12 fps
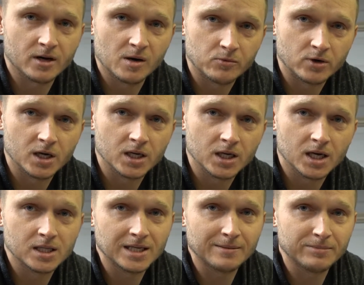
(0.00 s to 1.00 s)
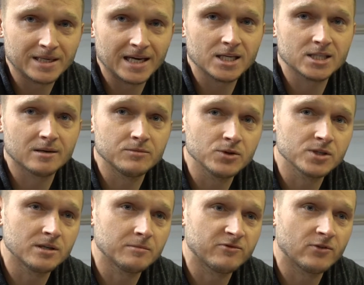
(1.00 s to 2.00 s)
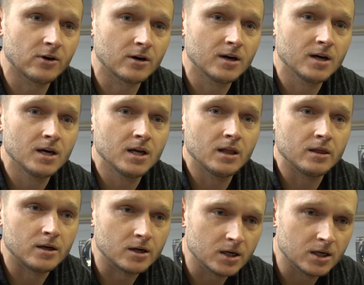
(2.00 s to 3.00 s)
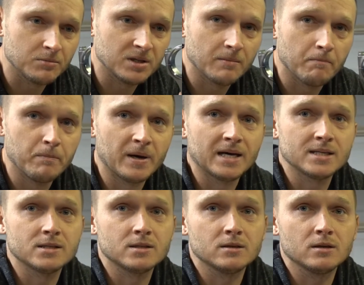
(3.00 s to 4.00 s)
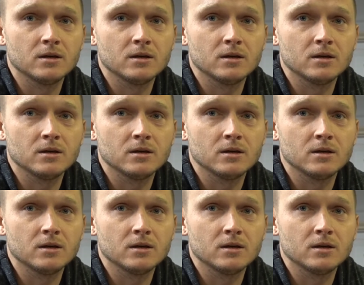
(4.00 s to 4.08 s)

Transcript: I'm running and the application I'm using them for, they're going to be the best